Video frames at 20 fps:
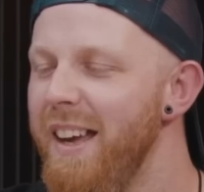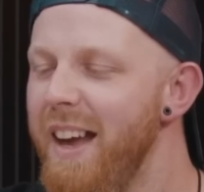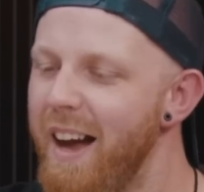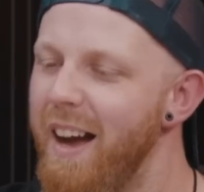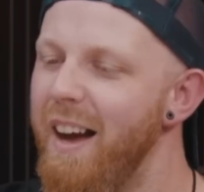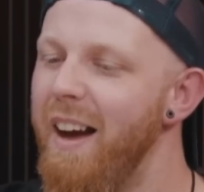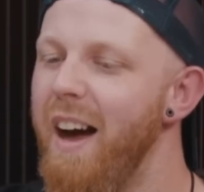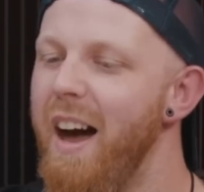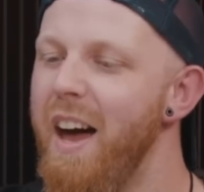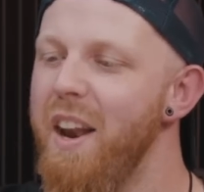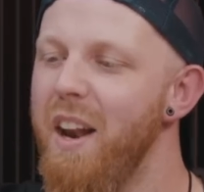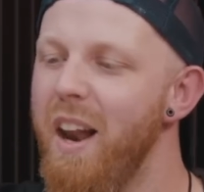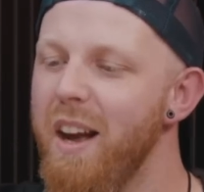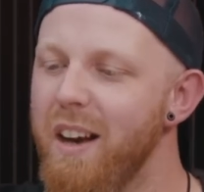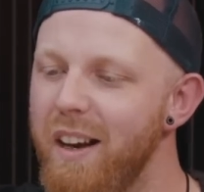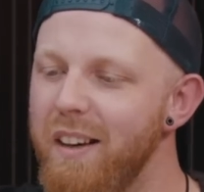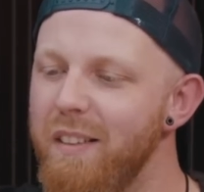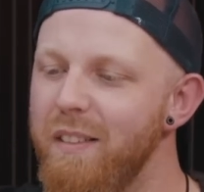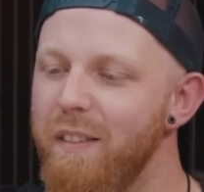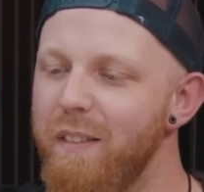Yeah, and
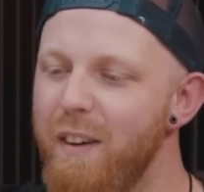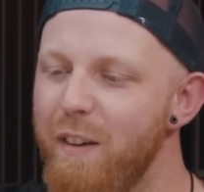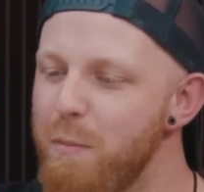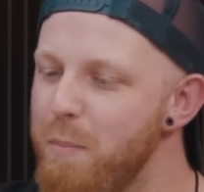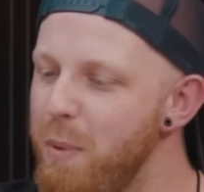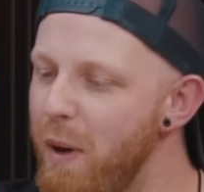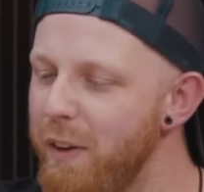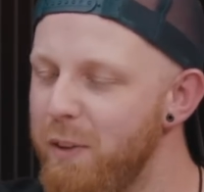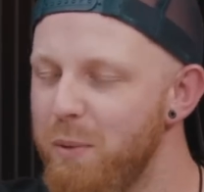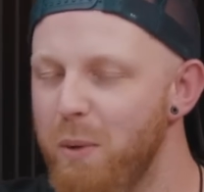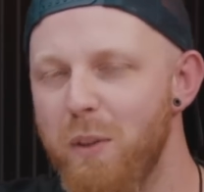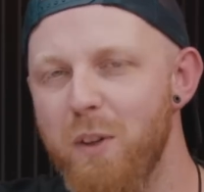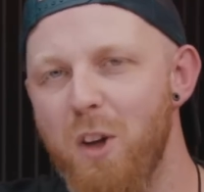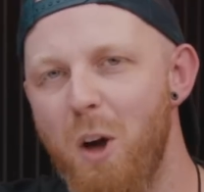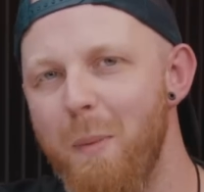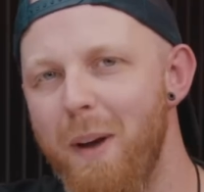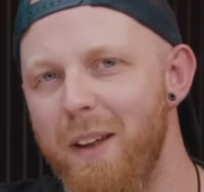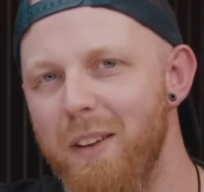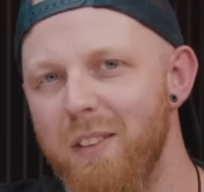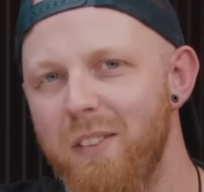like I replied to all the
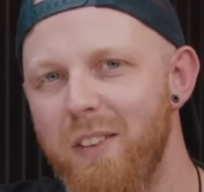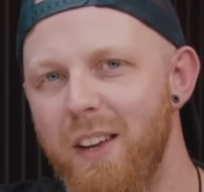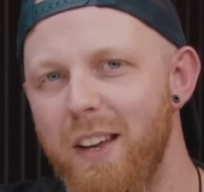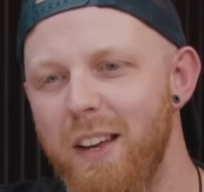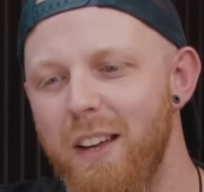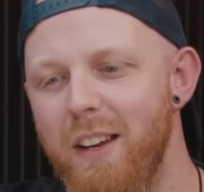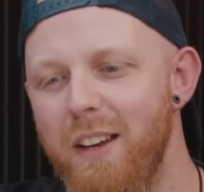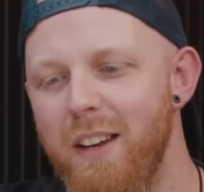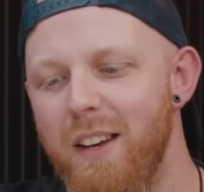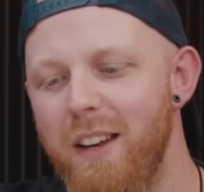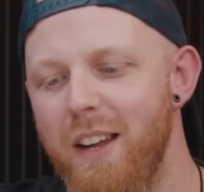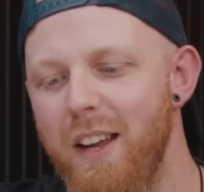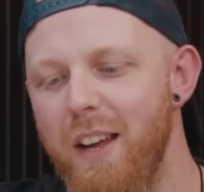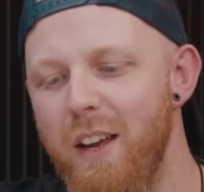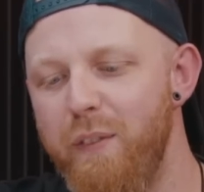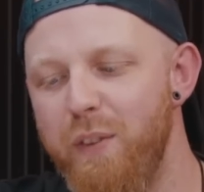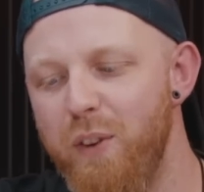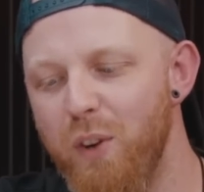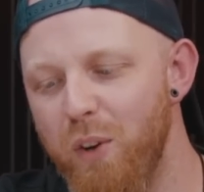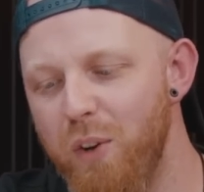comments saying,
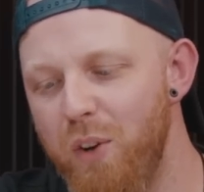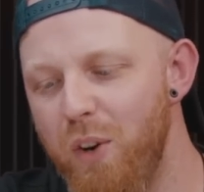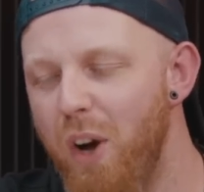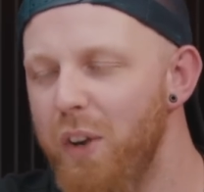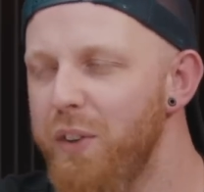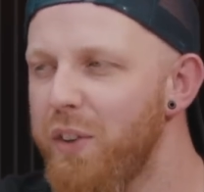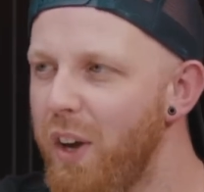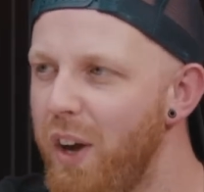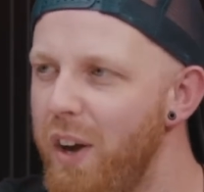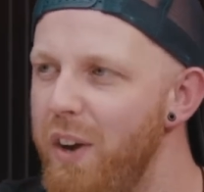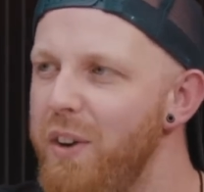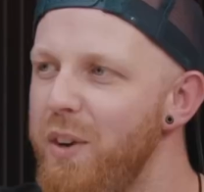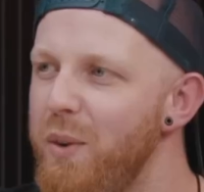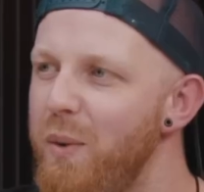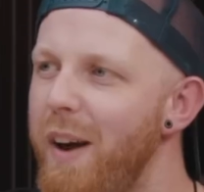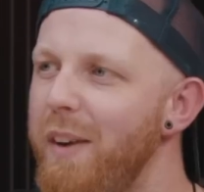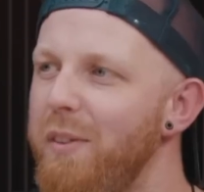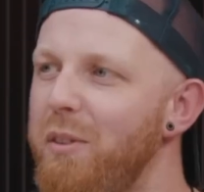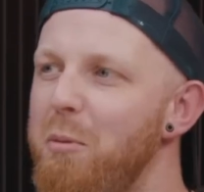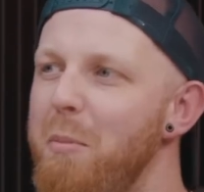if you're not
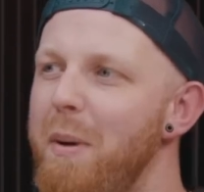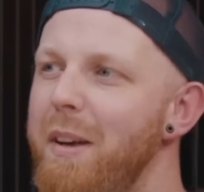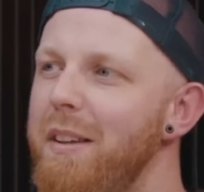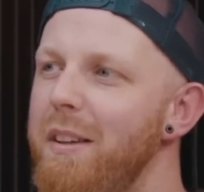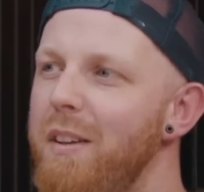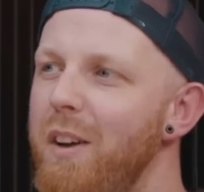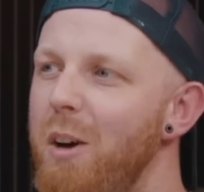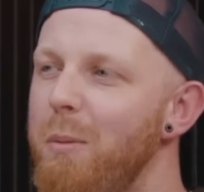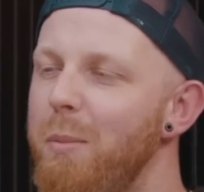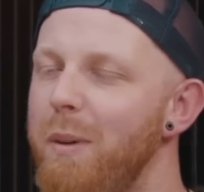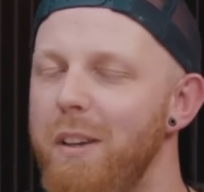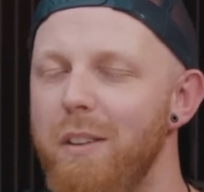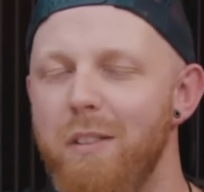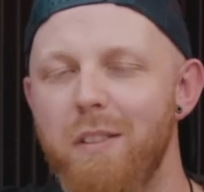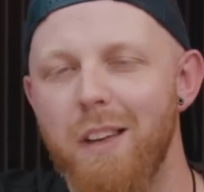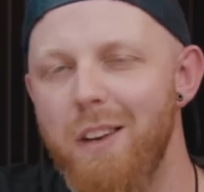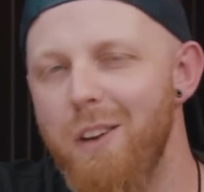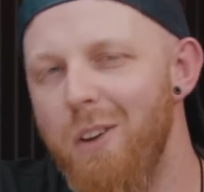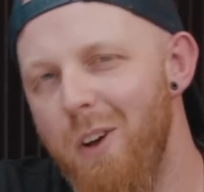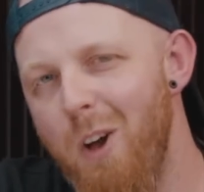underestimating hobbits,
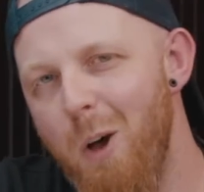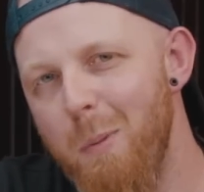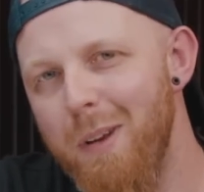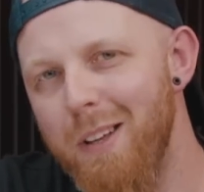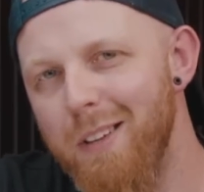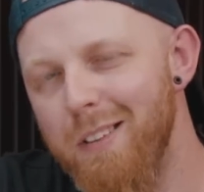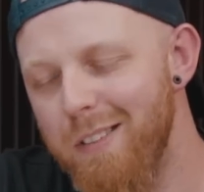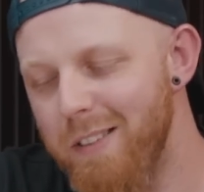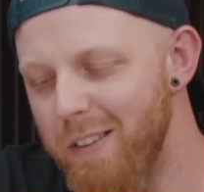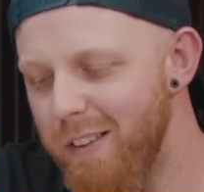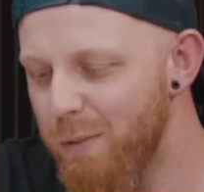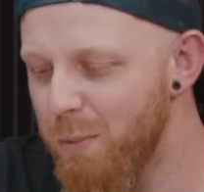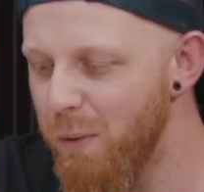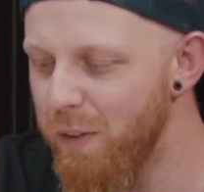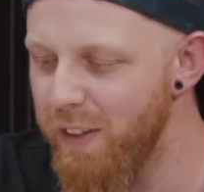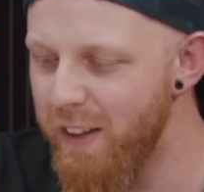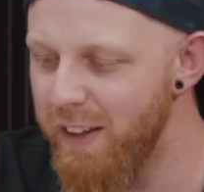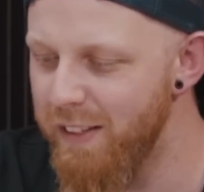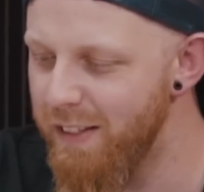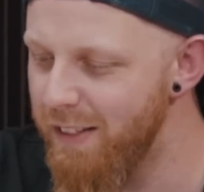they're not hobbits. You know,
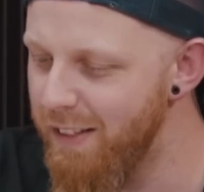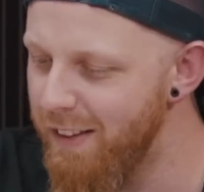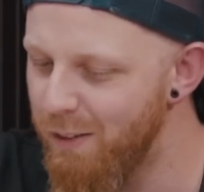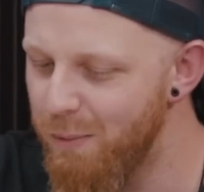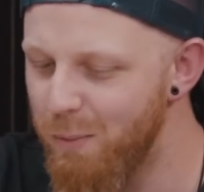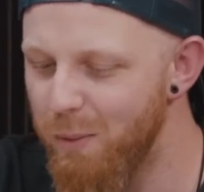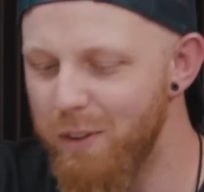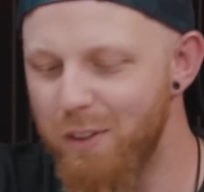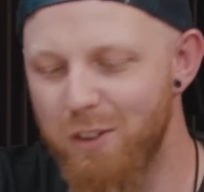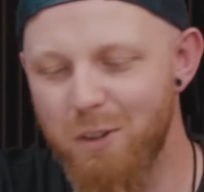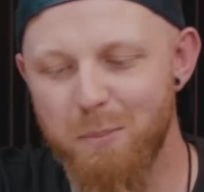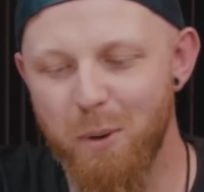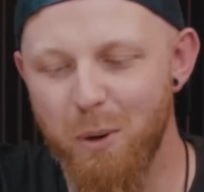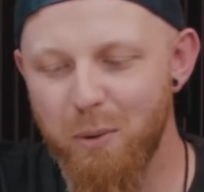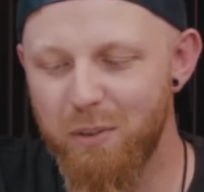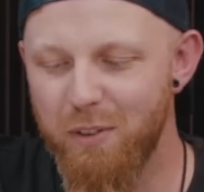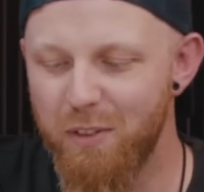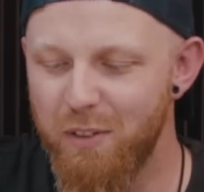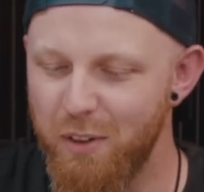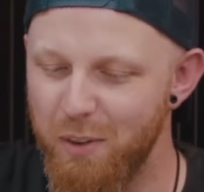that's what you're
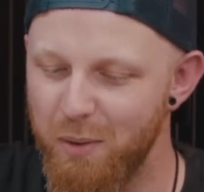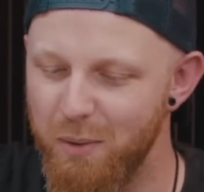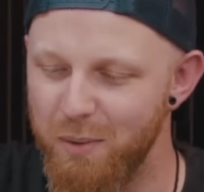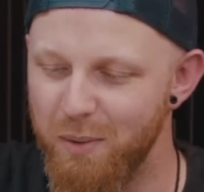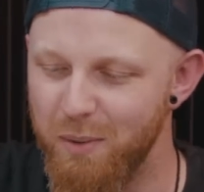supposed to do.